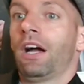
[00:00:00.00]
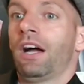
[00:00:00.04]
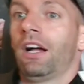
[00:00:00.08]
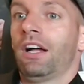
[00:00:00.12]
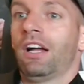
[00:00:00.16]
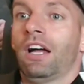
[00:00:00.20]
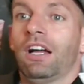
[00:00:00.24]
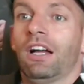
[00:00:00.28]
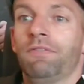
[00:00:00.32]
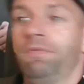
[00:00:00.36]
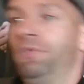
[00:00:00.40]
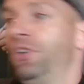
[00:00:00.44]

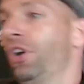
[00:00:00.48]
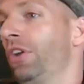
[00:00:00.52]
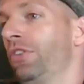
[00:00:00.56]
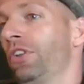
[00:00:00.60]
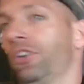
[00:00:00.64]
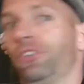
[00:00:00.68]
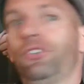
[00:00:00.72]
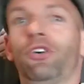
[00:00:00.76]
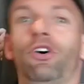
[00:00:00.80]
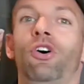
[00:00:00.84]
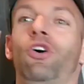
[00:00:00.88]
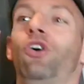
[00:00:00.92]
I've done
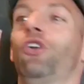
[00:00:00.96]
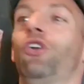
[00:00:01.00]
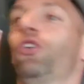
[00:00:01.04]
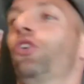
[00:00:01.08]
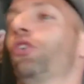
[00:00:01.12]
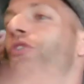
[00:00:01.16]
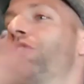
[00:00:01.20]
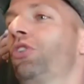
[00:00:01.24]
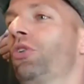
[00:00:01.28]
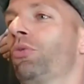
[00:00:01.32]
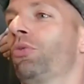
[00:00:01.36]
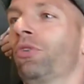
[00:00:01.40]
this all
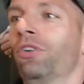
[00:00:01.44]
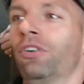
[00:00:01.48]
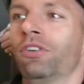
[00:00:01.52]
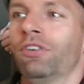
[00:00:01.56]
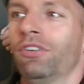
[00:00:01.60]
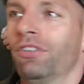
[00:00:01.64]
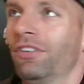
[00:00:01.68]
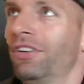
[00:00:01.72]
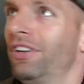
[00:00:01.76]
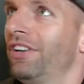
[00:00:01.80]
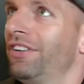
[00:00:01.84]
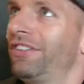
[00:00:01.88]
over the
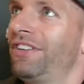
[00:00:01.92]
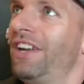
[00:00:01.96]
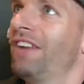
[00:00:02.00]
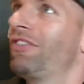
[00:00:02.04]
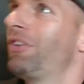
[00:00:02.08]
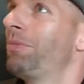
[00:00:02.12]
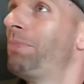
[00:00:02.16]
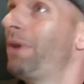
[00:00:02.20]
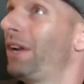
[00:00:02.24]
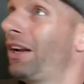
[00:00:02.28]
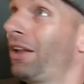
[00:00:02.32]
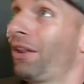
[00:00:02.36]
world, and it's
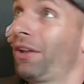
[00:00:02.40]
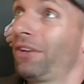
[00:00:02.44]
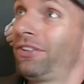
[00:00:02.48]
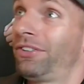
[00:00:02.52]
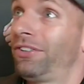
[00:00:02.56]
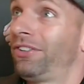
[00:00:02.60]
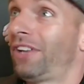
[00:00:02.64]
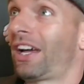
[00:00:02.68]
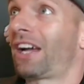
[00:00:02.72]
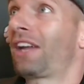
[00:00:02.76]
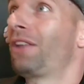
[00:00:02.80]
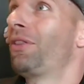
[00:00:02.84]
never been a
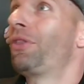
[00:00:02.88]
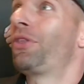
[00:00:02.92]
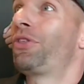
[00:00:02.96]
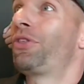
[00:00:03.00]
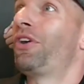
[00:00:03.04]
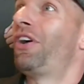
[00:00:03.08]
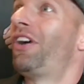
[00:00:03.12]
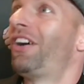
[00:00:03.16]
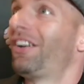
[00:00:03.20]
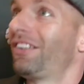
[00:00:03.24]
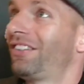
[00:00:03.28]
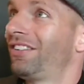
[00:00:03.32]
second
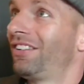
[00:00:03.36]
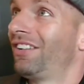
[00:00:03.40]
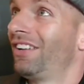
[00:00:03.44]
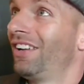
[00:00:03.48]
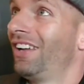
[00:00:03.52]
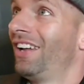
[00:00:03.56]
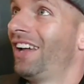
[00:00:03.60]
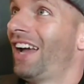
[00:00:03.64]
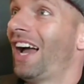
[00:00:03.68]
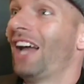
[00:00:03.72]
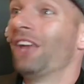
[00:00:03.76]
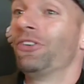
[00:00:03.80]
thought
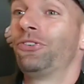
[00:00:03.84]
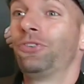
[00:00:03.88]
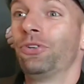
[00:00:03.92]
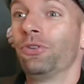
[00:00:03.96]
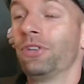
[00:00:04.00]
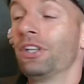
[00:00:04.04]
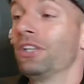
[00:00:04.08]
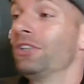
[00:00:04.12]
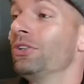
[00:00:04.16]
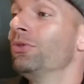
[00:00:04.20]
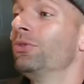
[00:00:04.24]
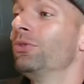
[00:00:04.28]
as to
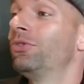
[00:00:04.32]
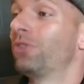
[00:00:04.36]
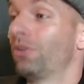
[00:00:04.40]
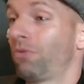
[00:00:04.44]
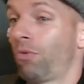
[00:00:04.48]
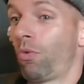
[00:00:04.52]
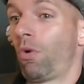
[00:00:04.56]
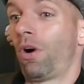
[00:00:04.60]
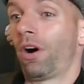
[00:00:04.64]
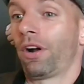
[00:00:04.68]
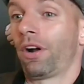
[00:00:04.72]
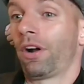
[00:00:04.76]
the use
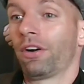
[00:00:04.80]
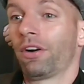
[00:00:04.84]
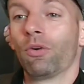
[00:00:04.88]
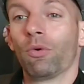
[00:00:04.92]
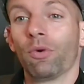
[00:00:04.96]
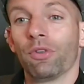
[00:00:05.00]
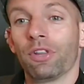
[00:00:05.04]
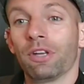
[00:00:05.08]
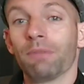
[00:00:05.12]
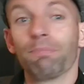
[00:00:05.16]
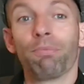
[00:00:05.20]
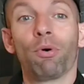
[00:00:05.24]
of water
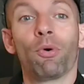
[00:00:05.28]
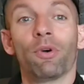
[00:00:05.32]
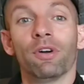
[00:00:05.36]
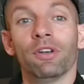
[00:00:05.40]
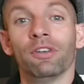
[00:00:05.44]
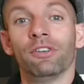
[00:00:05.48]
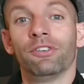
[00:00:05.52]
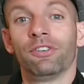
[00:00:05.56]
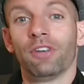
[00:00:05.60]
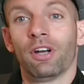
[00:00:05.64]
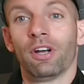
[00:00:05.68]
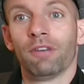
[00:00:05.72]
or the
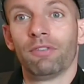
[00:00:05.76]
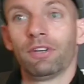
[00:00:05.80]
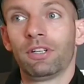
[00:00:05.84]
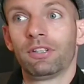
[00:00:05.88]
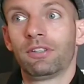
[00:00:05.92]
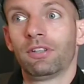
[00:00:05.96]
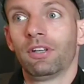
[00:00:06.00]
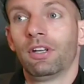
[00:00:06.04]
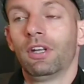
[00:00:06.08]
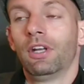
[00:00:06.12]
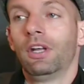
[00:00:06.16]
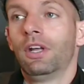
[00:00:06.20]
importance of
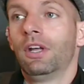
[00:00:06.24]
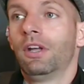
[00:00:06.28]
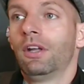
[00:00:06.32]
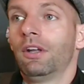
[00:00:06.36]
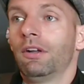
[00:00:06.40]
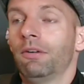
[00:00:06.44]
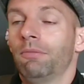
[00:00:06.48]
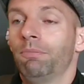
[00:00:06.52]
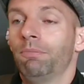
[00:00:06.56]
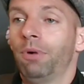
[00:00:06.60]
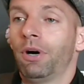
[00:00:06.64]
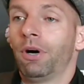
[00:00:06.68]
it.
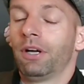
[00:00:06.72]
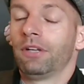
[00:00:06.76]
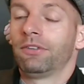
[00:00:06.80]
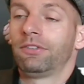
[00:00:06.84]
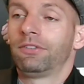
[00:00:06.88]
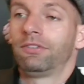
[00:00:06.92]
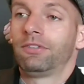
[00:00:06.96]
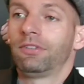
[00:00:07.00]
But